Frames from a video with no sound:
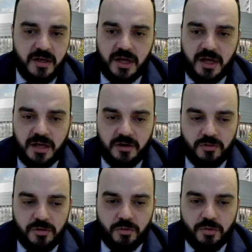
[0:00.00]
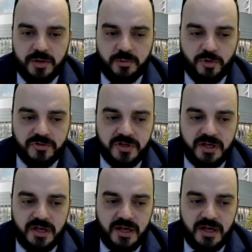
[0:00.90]
We removed
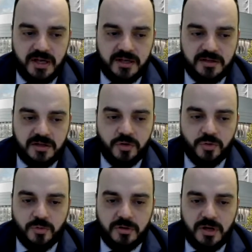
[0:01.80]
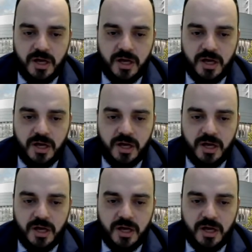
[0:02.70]
a tumor,